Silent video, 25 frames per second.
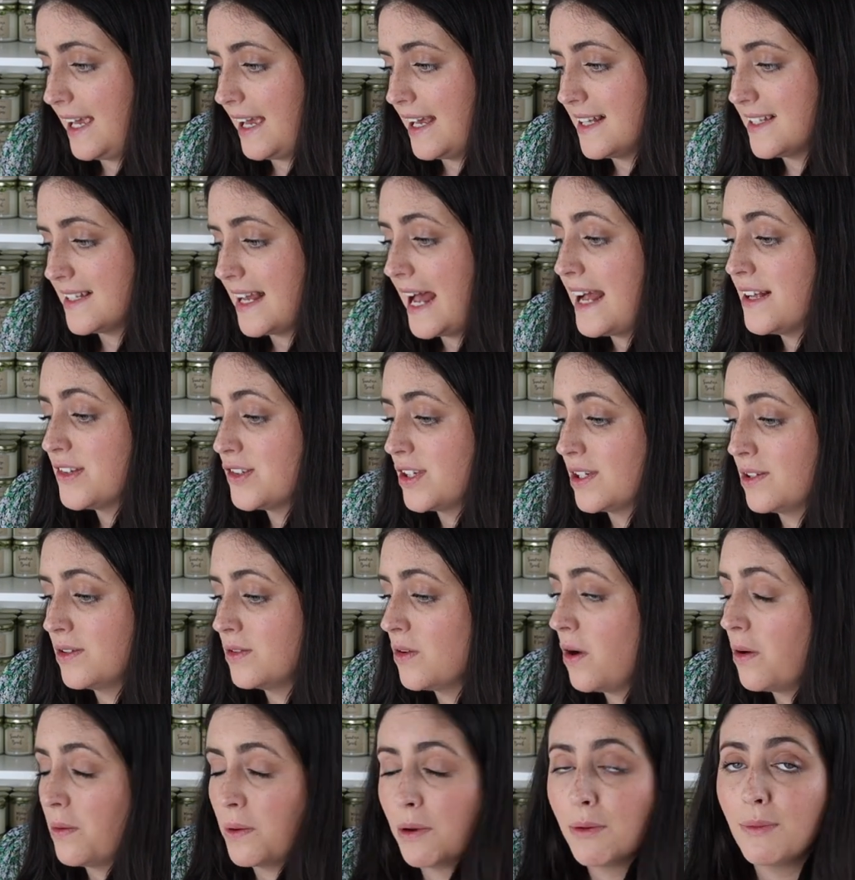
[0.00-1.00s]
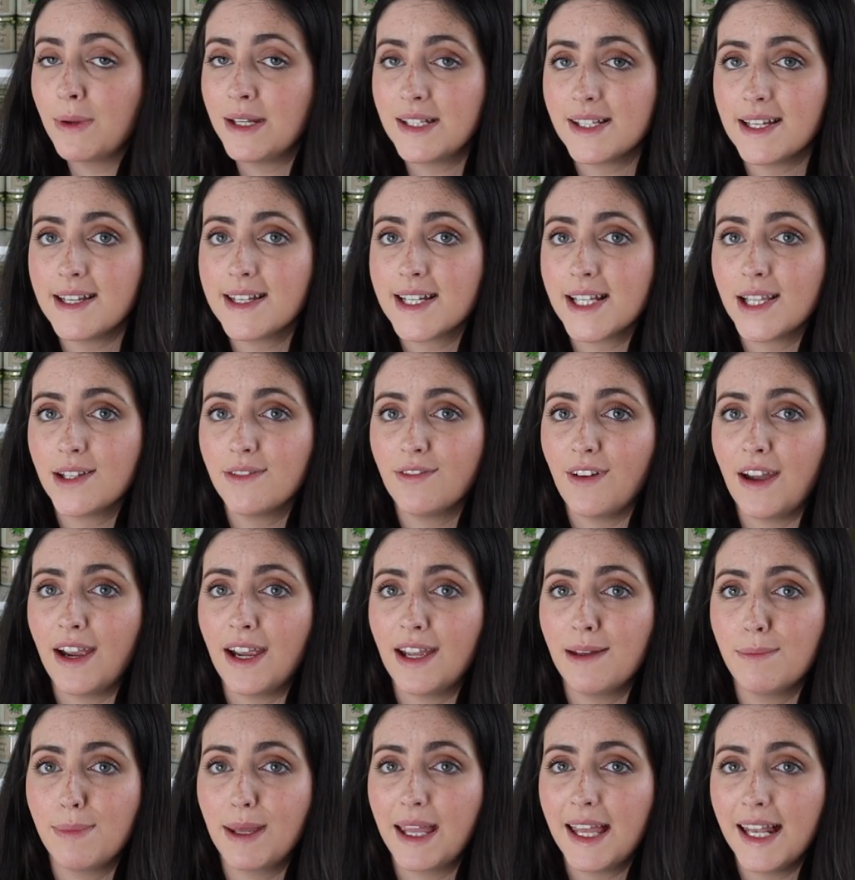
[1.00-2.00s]
It's actually not what we did in the
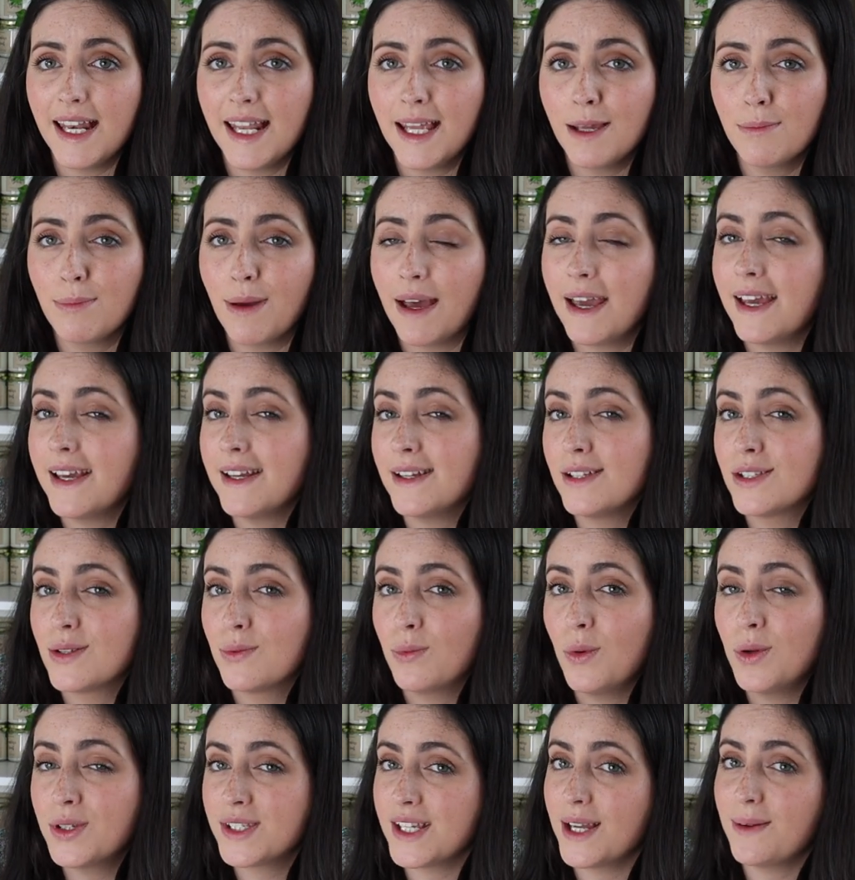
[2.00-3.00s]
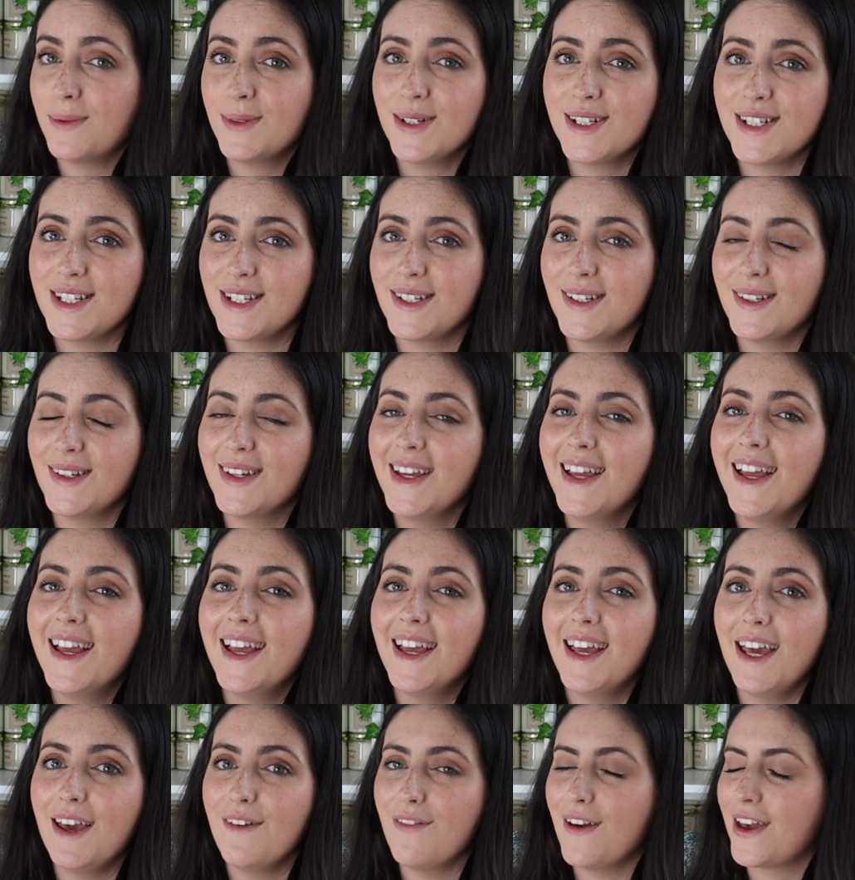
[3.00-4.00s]
very beginning, but it is what I would do
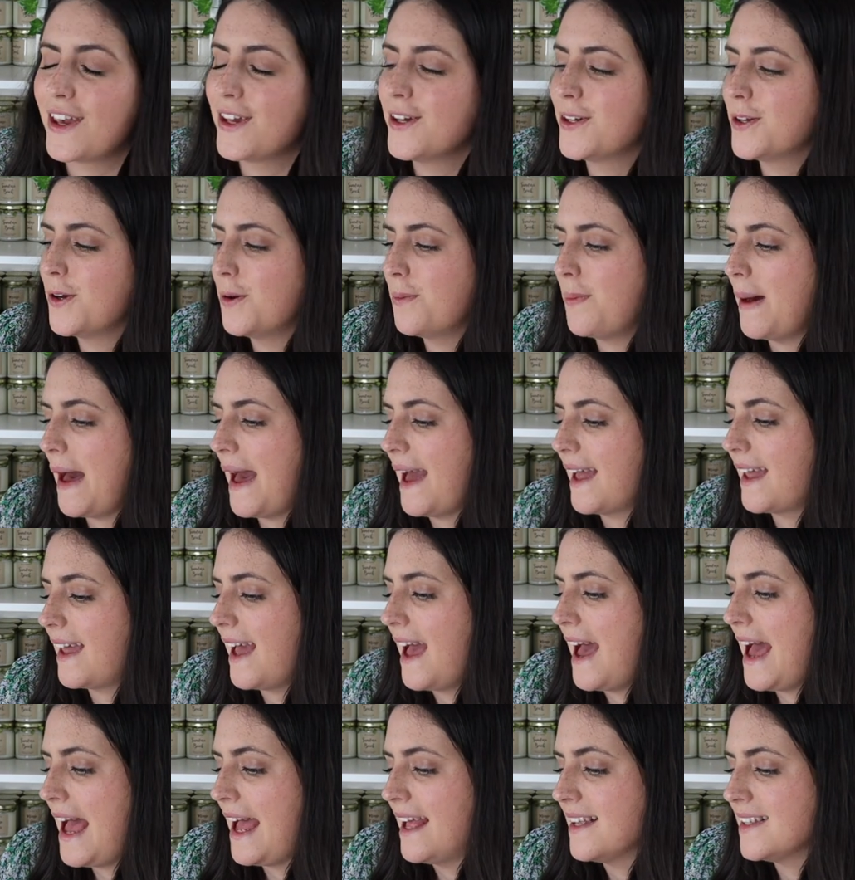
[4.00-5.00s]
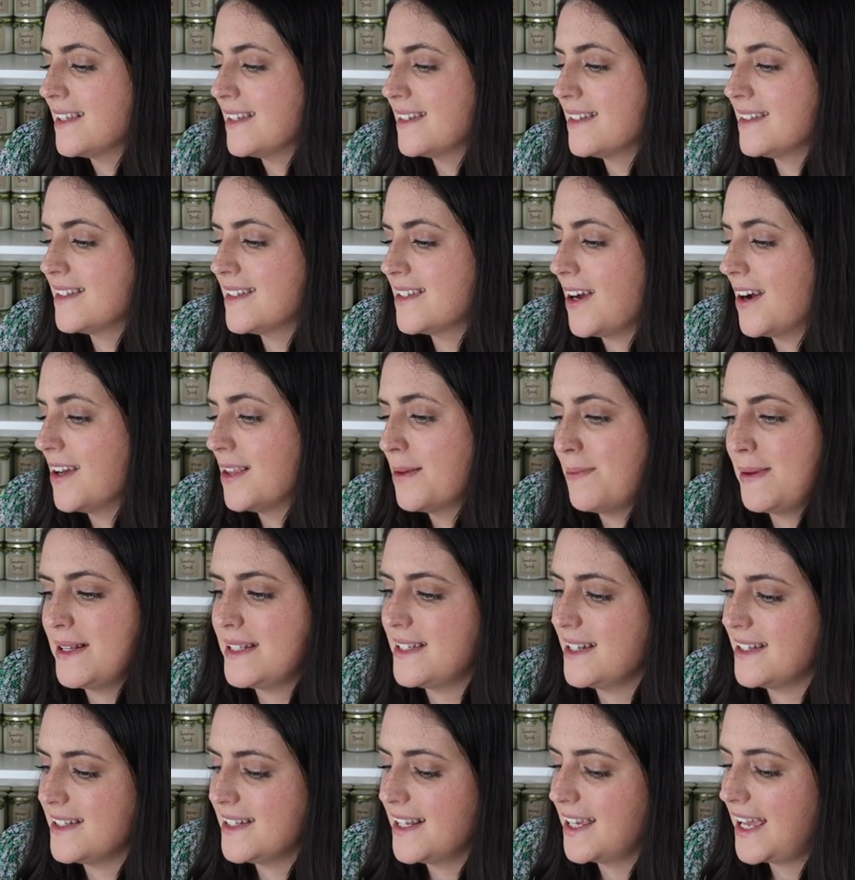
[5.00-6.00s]
if I could go back and start the
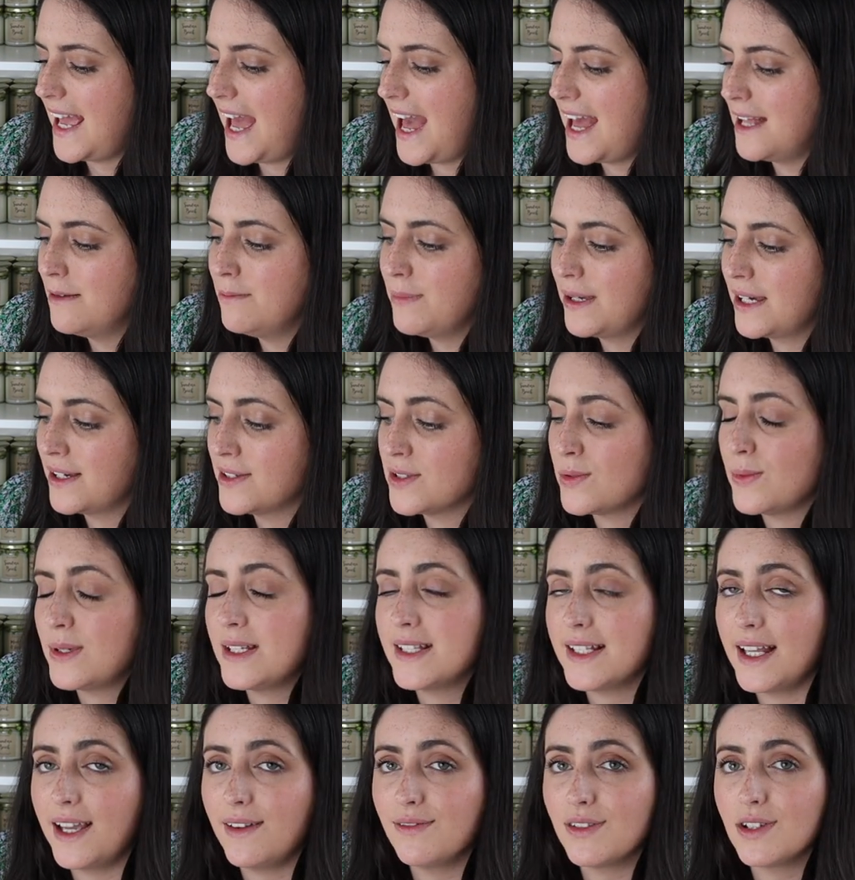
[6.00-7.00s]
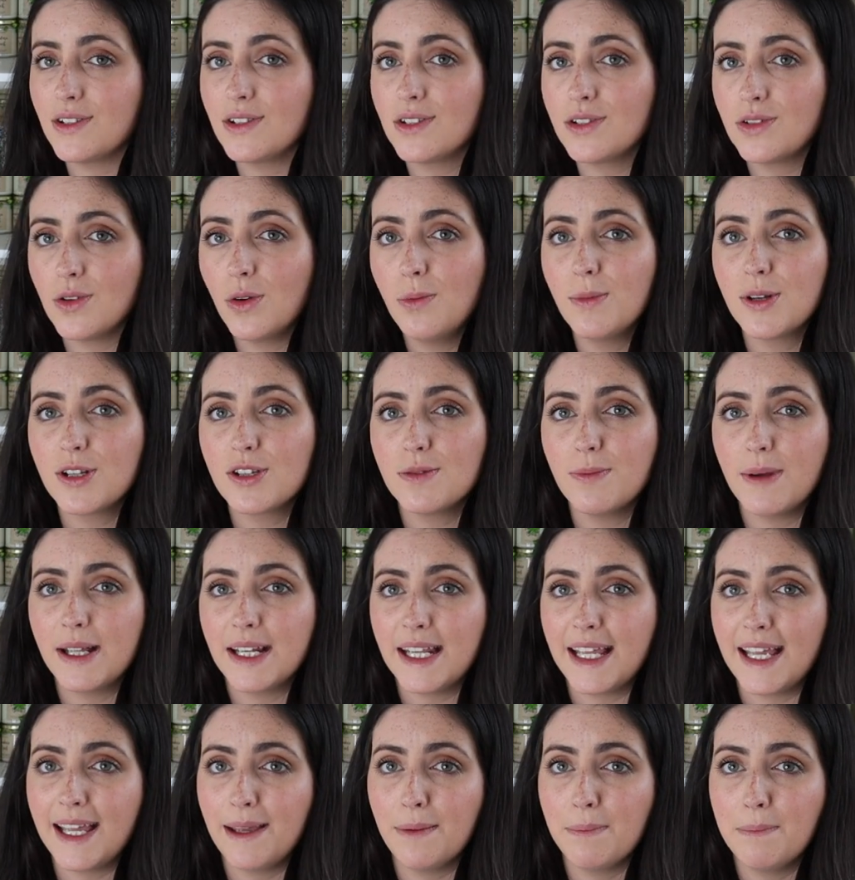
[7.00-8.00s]
business again because we saved so much
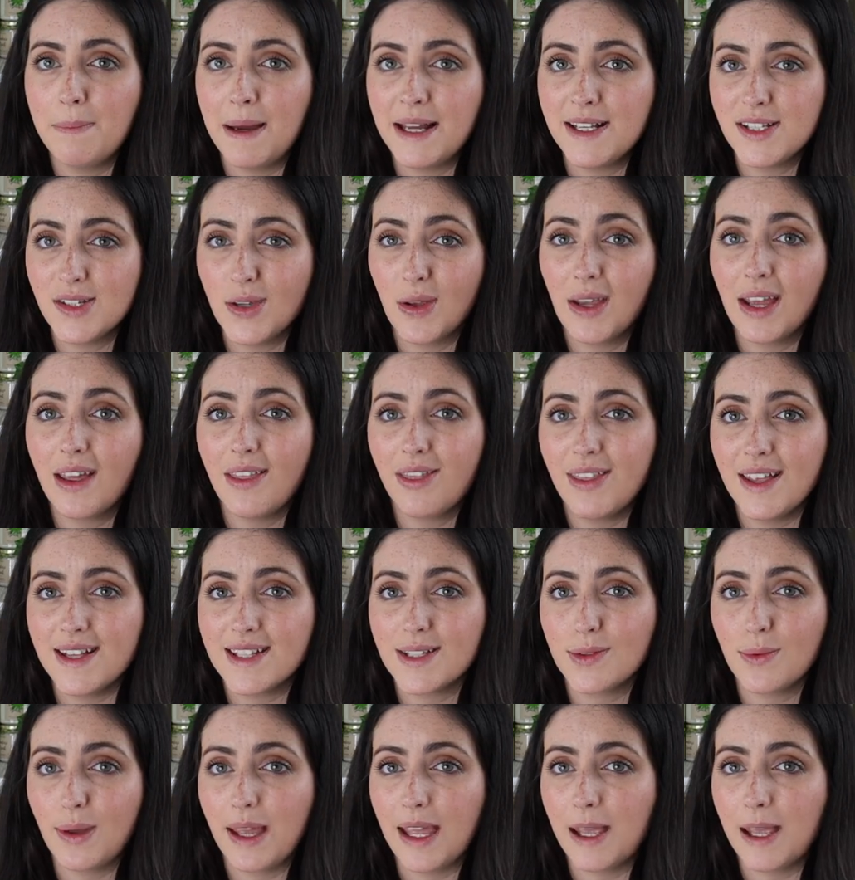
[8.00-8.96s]
money by doing it this